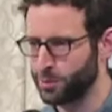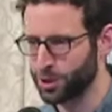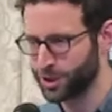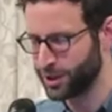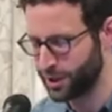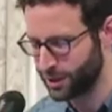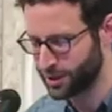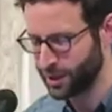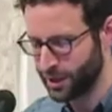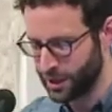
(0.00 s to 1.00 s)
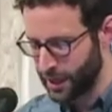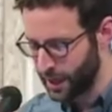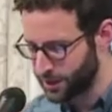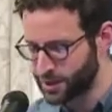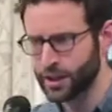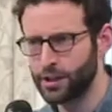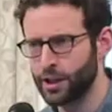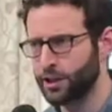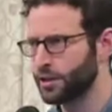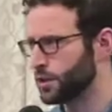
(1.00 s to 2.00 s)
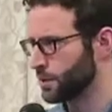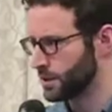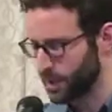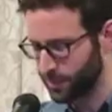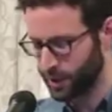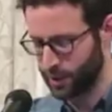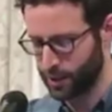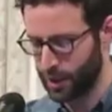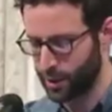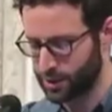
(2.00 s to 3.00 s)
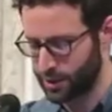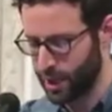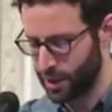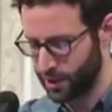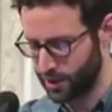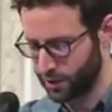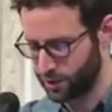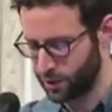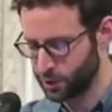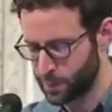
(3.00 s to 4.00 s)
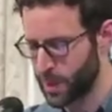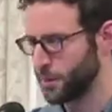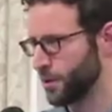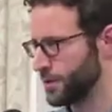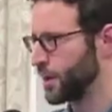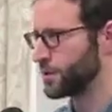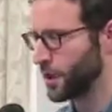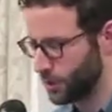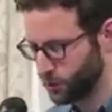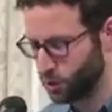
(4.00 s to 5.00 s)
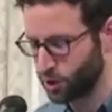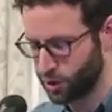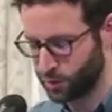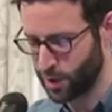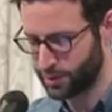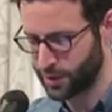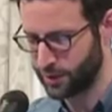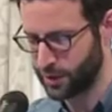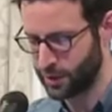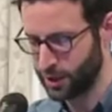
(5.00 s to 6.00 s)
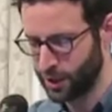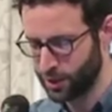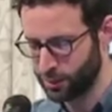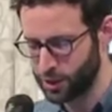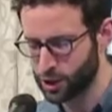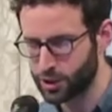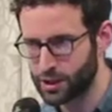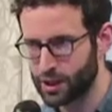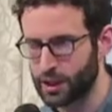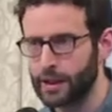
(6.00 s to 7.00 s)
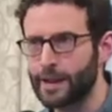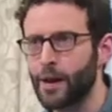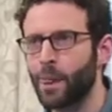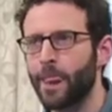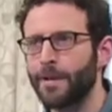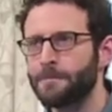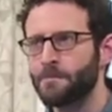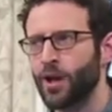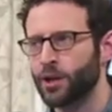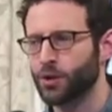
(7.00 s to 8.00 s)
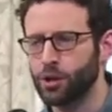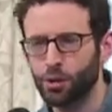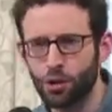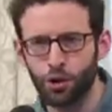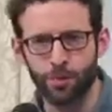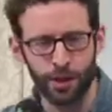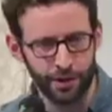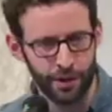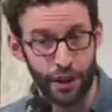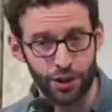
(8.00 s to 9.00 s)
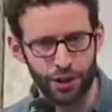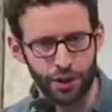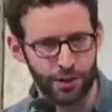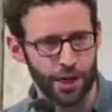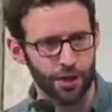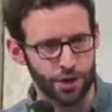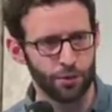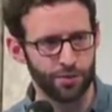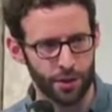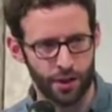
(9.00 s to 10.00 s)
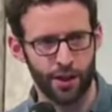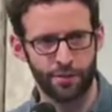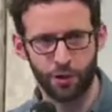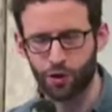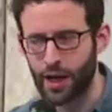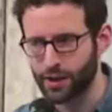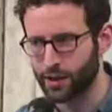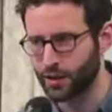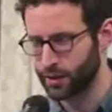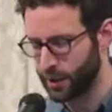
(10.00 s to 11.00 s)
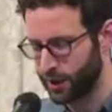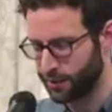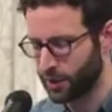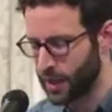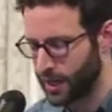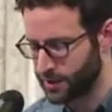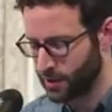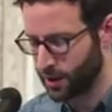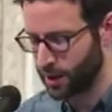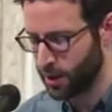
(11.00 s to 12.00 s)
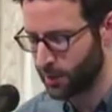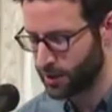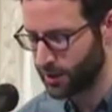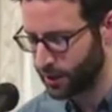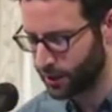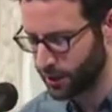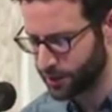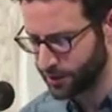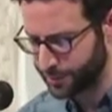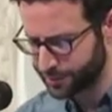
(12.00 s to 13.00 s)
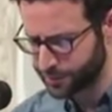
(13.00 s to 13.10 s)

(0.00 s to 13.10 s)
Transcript: Portuguese. I had this idea that there was something outside of the newspapers and outside of New York where I was living that was interesting. And so I told you about UTNE and this housing movement that I've been tracking for the last almost 10 years.